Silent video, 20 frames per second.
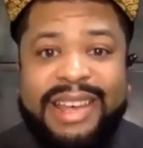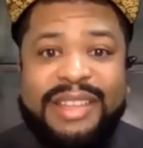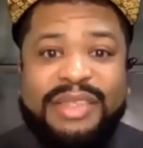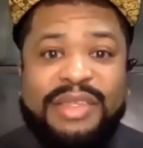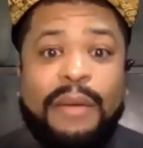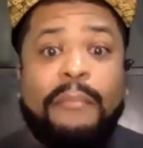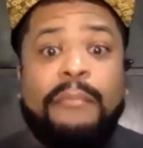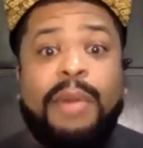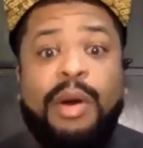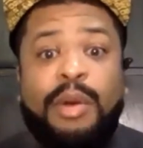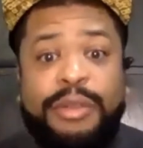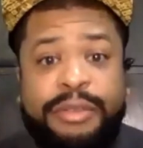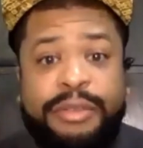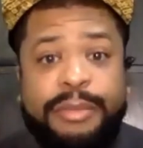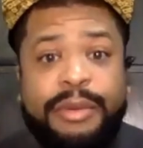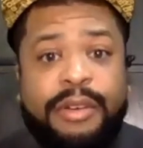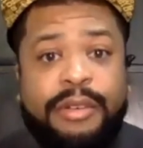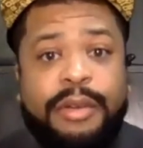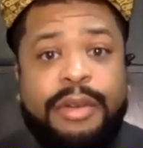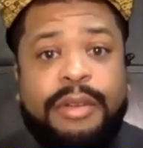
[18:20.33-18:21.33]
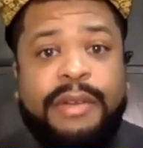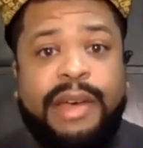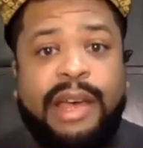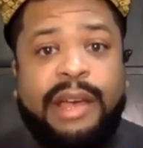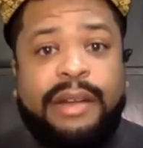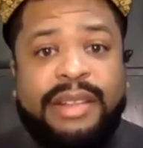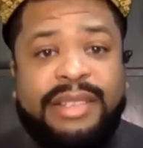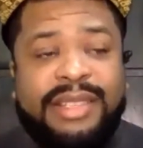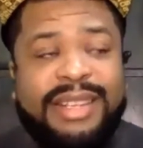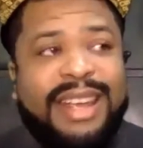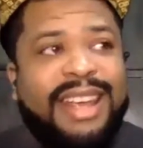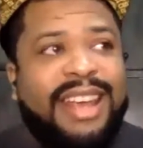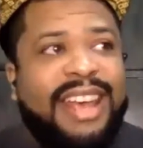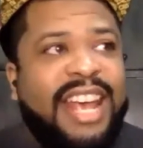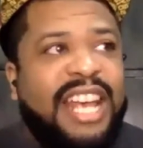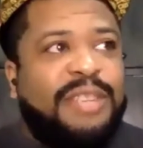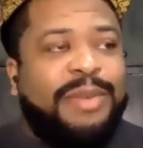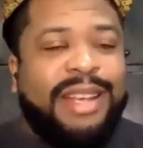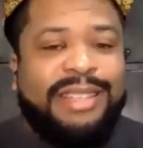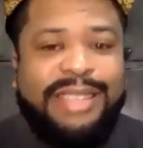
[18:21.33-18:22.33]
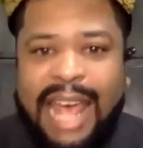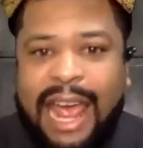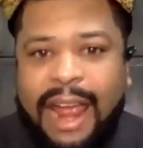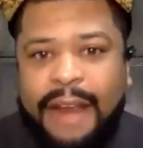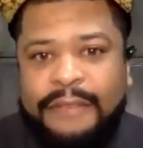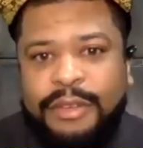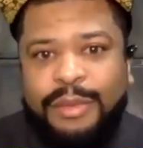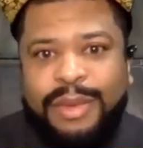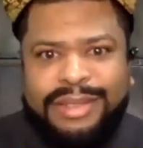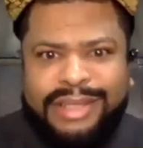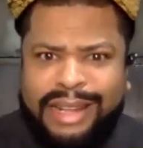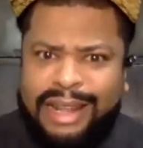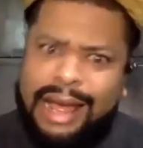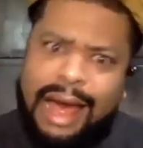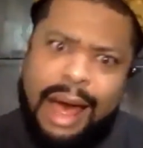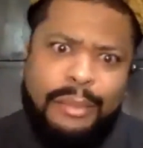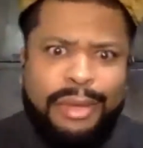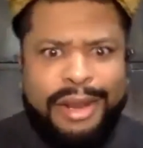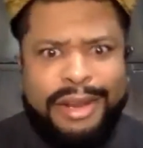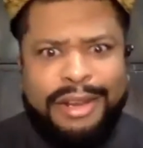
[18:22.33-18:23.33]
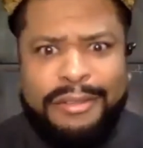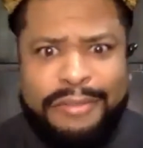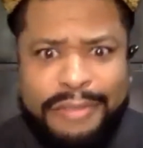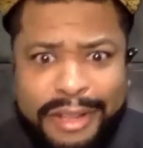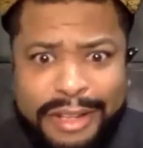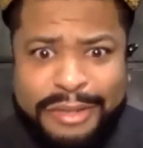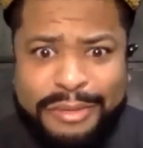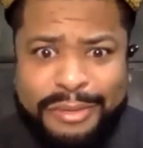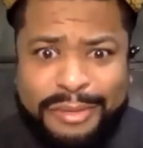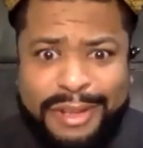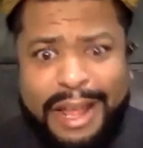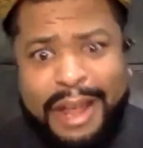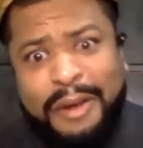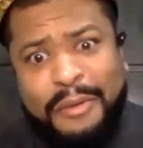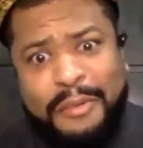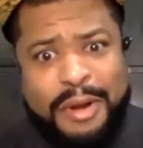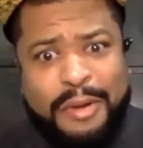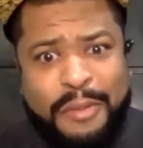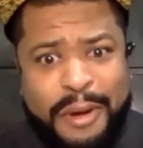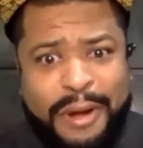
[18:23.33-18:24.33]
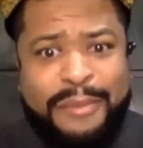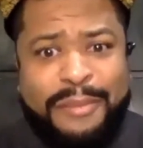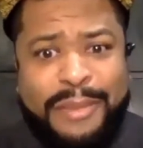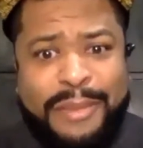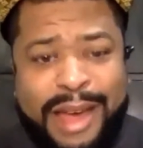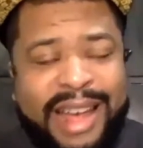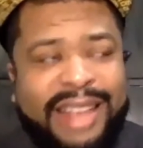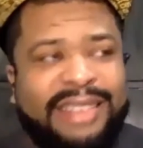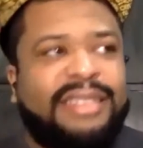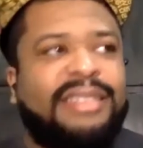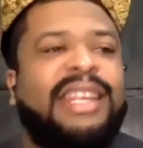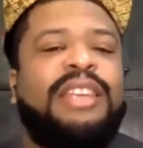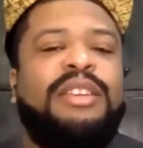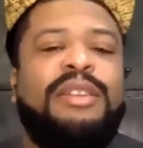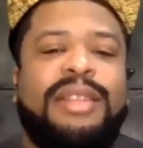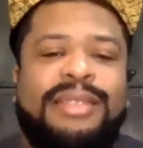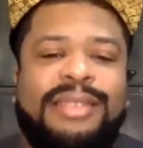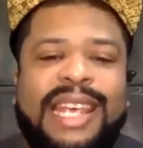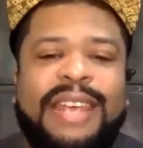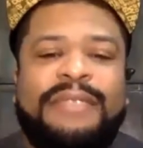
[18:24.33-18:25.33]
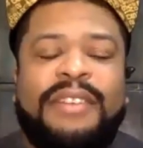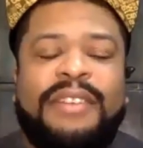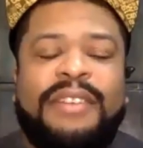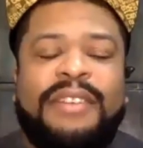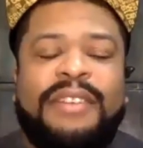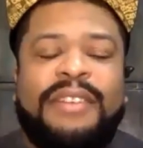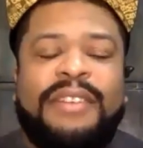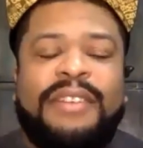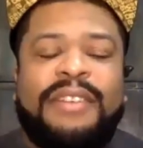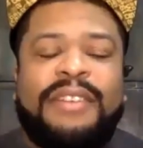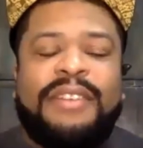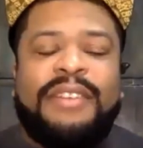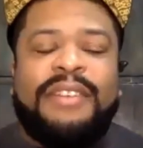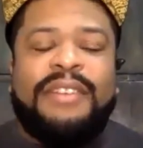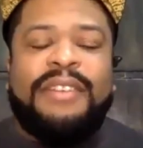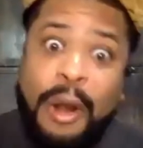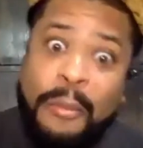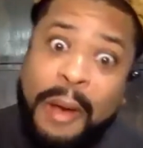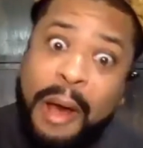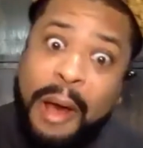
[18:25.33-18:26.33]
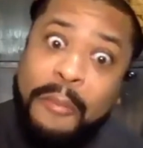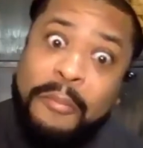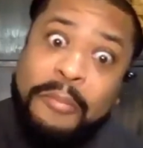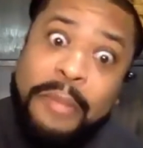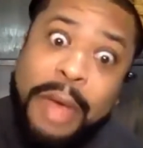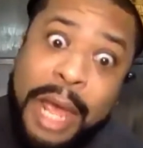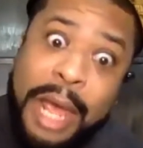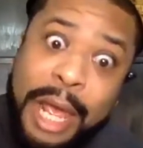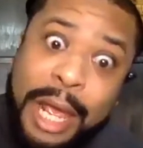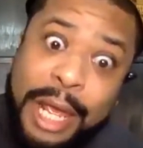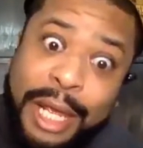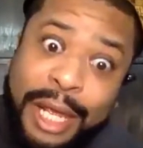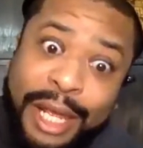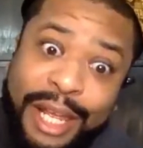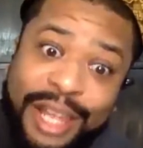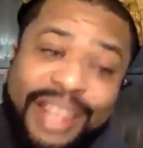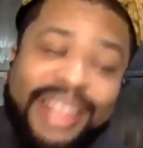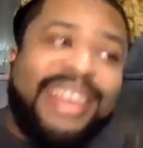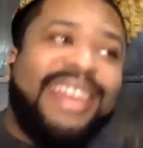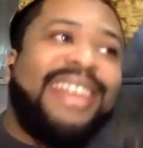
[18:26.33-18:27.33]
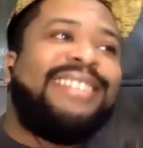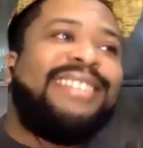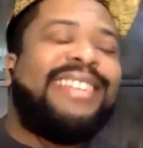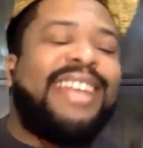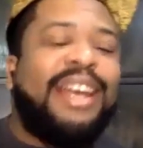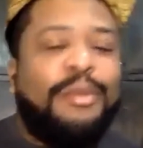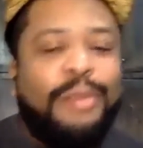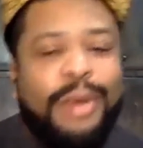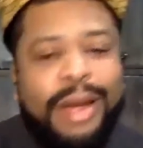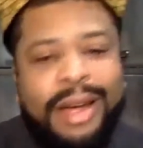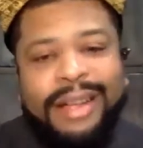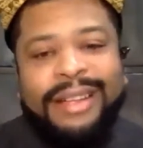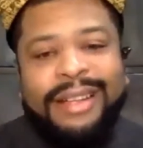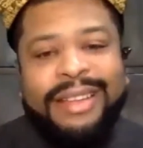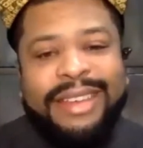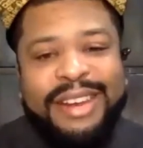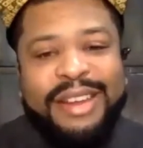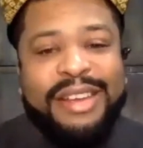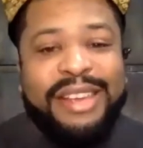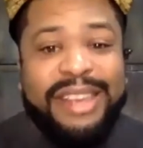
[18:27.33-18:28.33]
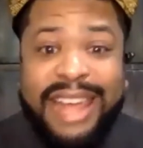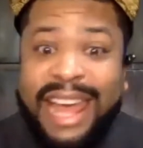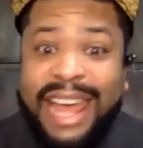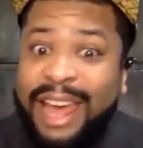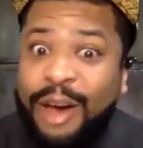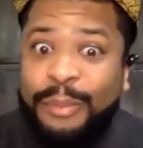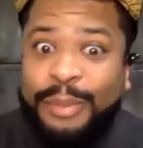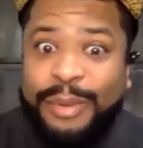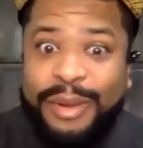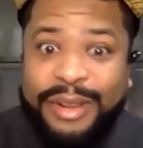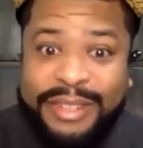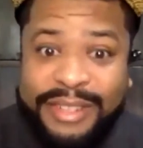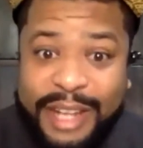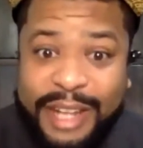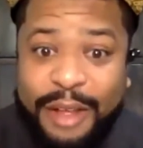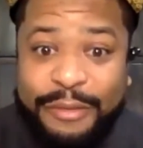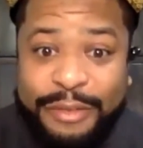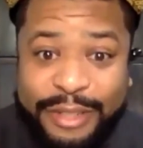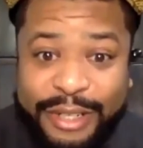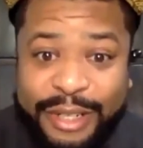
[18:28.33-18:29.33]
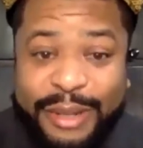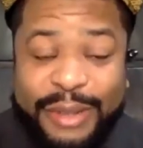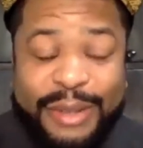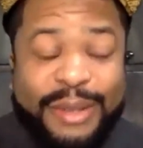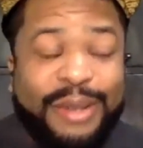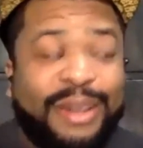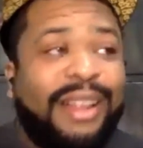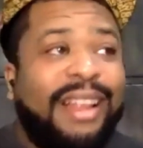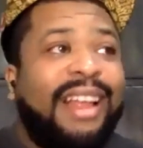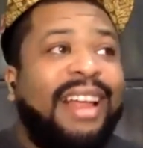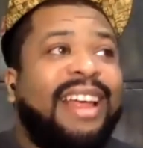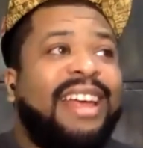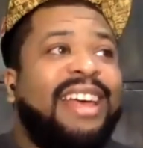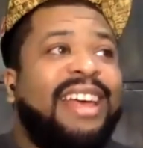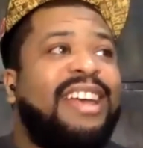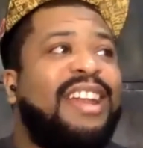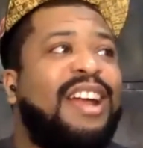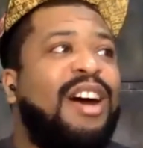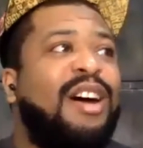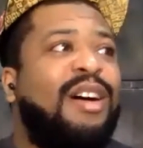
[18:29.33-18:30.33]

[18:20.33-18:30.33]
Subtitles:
the most from coronavirus is because everyone's like, I'm an individual. I don't want to wear a mask. It's like, you could save other people. What about me? And it's like, well, you know, you got to help yourself too. You know,